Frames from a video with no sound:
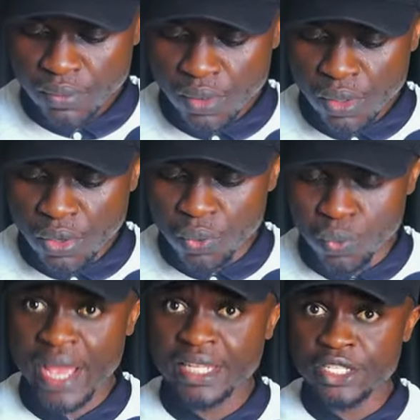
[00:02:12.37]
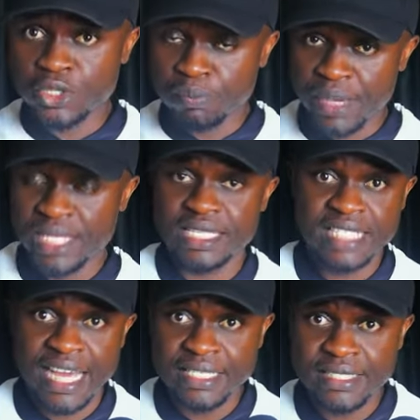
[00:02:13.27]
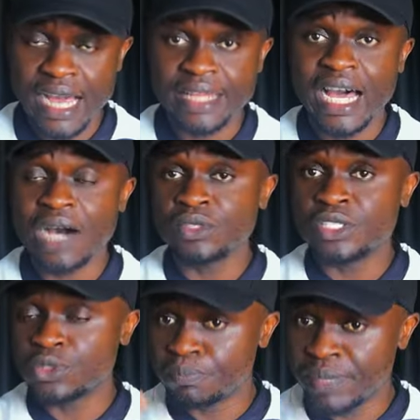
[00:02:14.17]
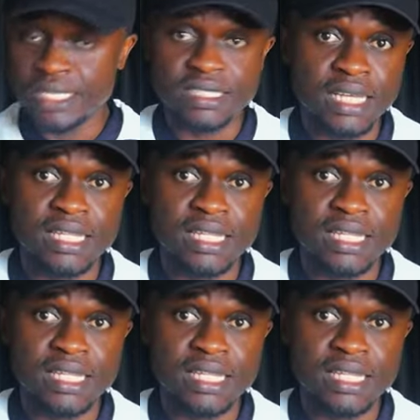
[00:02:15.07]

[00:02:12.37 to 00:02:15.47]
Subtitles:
where they should pay the tithe and how they should pay the tithe